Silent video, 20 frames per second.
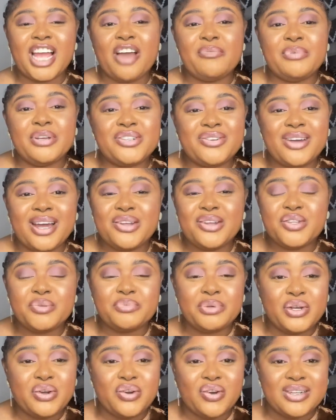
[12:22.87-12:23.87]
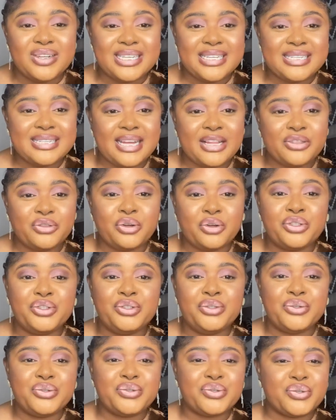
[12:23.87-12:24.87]
I've been trying to be consistent
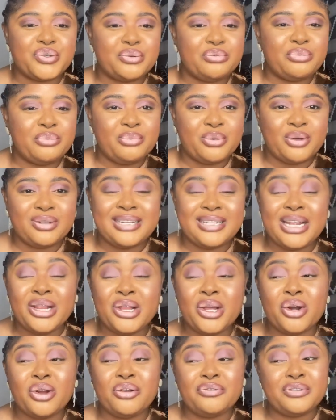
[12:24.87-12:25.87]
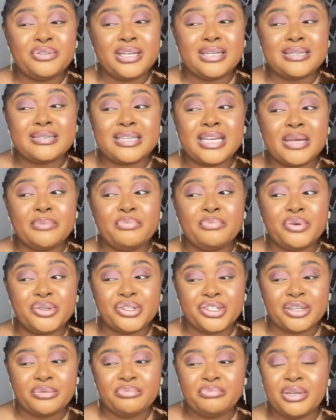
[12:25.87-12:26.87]
on YouTube, but a lot of things keep
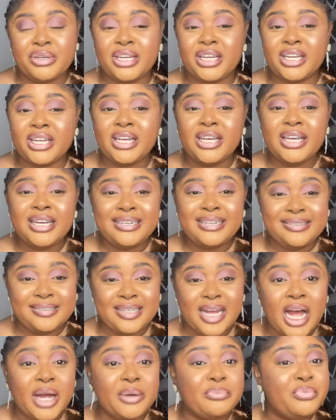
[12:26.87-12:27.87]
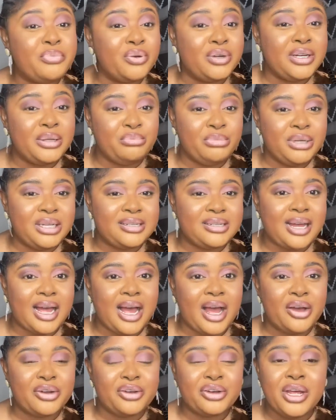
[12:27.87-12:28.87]
pushing me down, pulling me
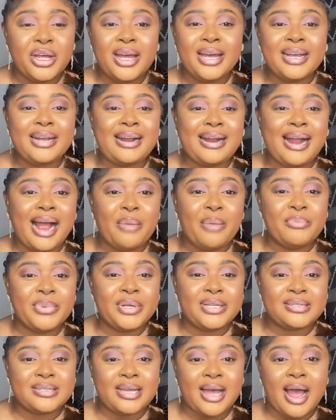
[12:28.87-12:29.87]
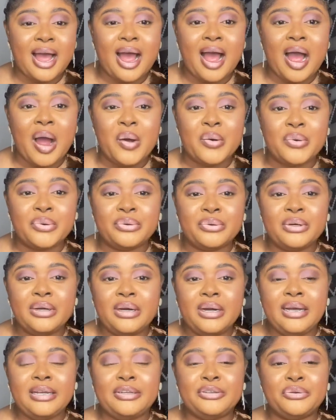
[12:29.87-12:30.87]
down. Capital,
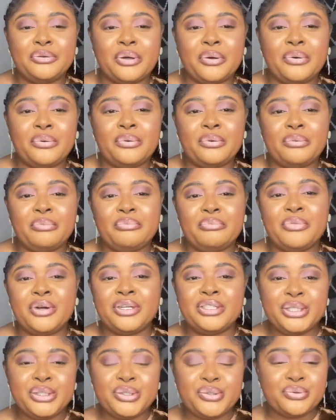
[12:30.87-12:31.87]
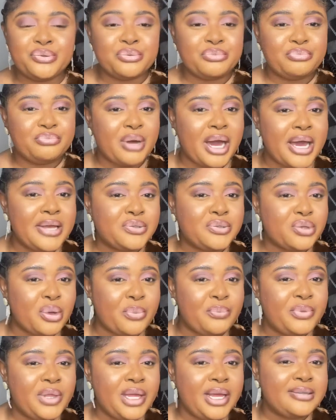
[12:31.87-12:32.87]
you know, money to buy
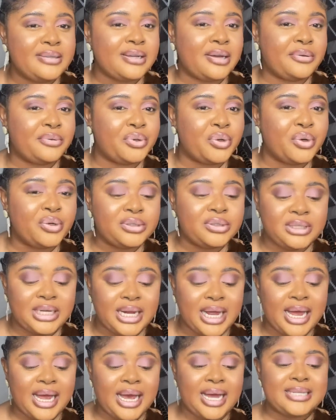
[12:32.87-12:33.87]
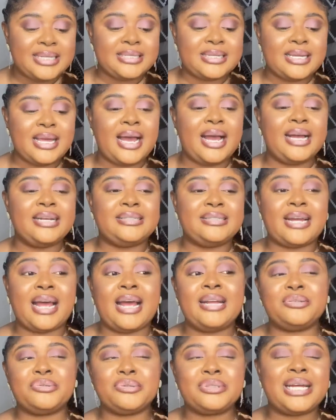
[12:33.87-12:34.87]
some things and all that. I
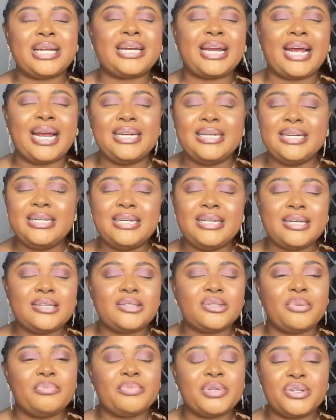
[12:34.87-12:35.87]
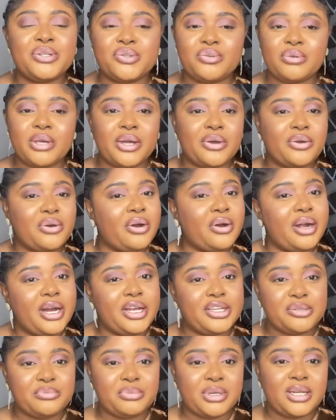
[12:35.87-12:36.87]
thought that I needed something to
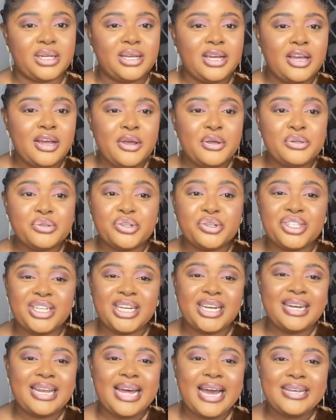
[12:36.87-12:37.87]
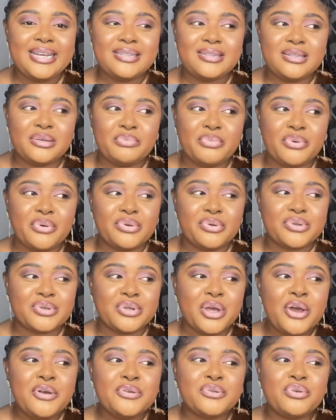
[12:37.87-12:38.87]
encourage me. So she liked the
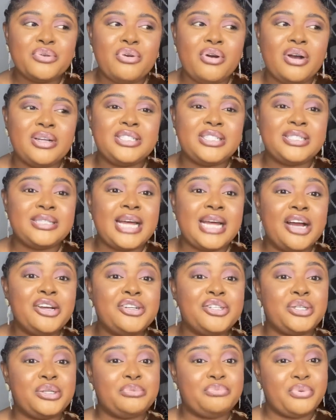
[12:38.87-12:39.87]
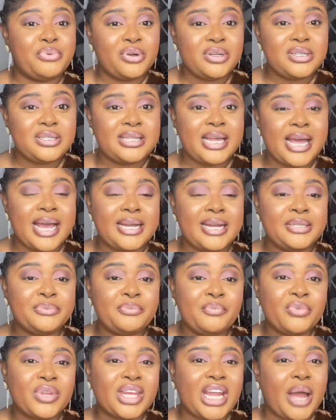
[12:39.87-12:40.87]
post. So until now, she posted
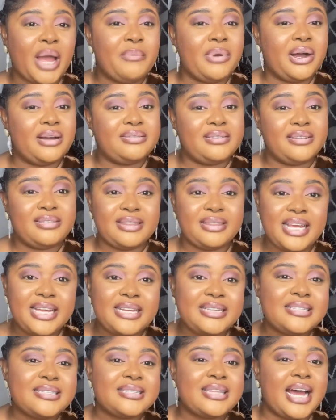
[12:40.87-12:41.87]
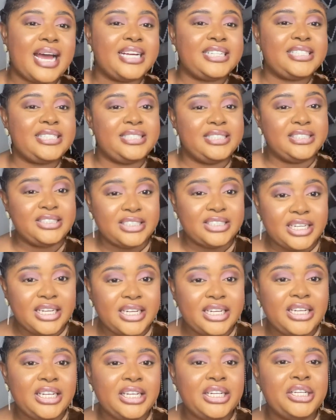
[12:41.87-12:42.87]
about the things that she
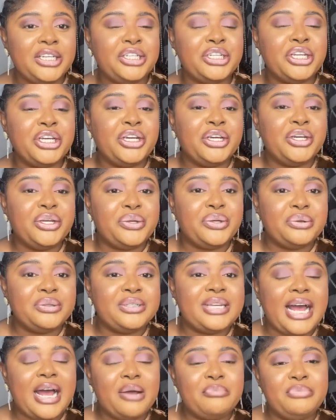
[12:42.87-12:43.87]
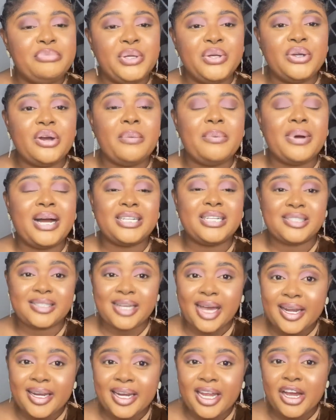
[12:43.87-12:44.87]
did, you know, that blew up her
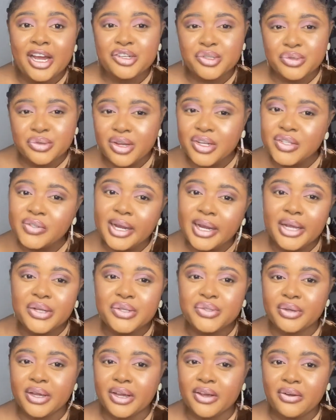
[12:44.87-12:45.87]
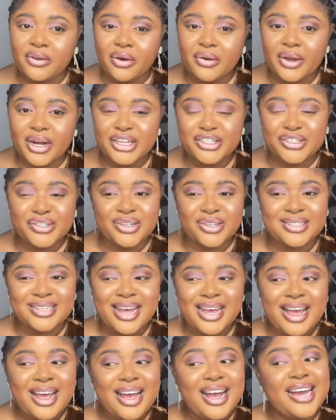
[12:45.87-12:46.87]
channel. She was trying to encourage
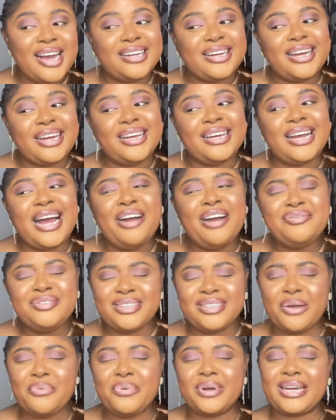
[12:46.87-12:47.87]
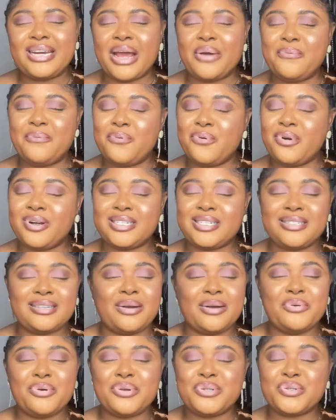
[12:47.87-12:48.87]
us. And when I
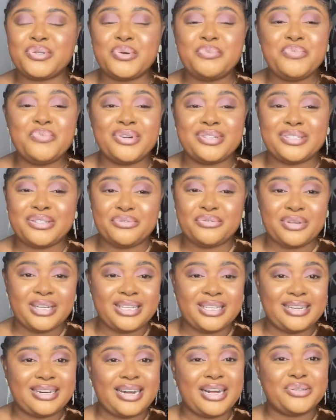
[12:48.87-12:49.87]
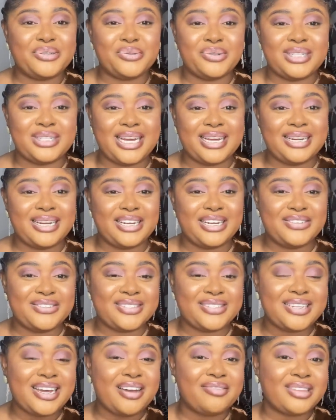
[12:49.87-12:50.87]
watched, I was so motivated. I told her that,
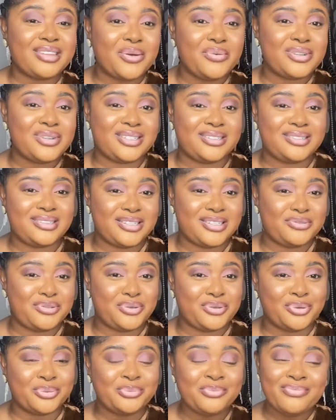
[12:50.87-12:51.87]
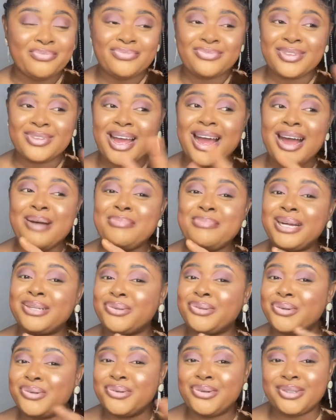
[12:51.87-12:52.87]
you see, after watching this video, I'm
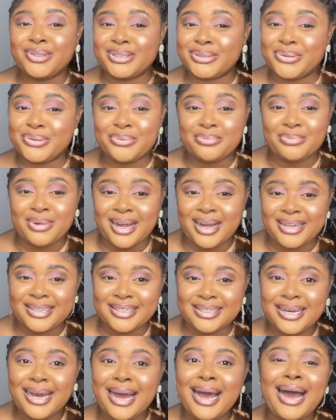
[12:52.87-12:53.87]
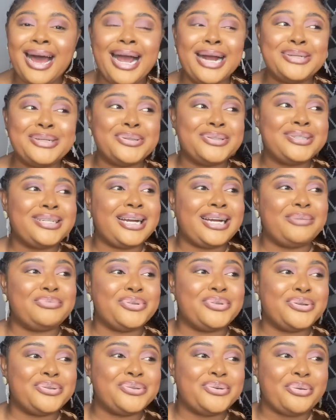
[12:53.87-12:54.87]
not going to go back. I told her
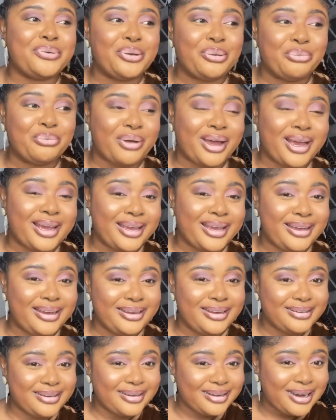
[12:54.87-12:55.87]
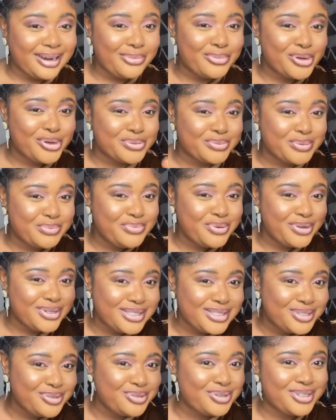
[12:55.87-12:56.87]
I'm not going back again, that I must be
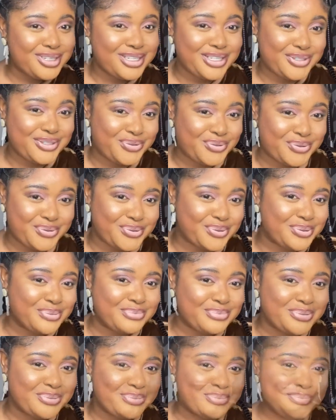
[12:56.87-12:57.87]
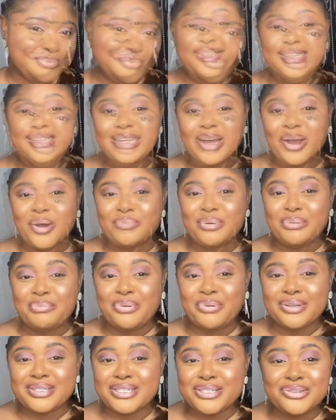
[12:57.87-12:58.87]
posting on this YouTube. I told her that I'll be
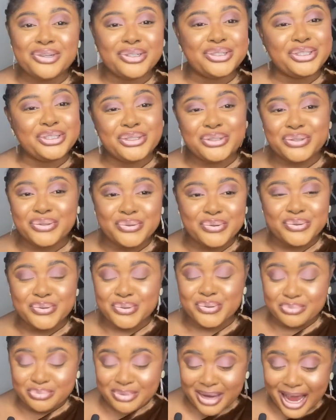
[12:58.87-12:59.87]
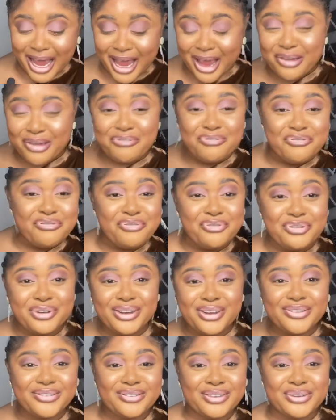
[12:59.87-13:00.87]
posting on this YouTube
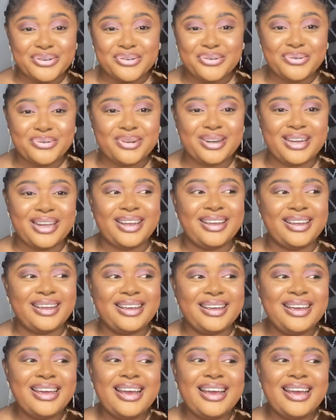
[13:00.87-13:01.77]
every single day.